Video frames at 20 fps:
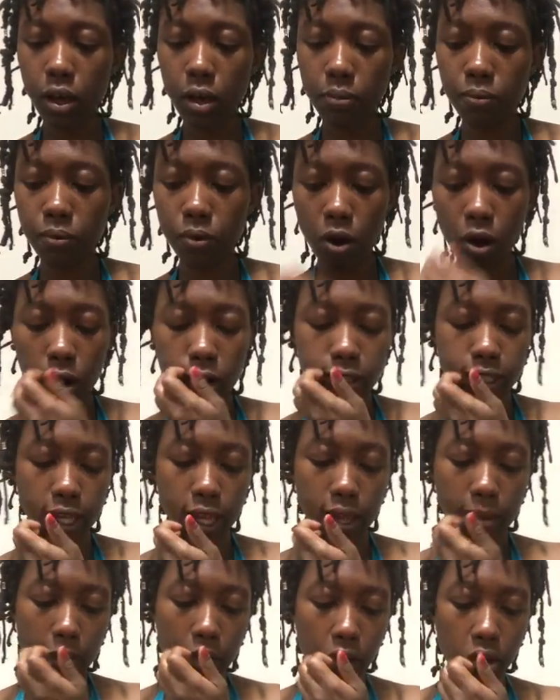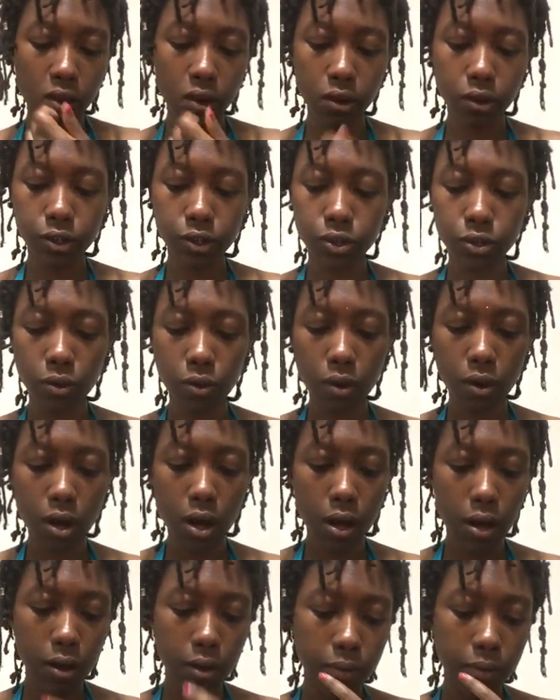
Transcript: couple cards came out here. So,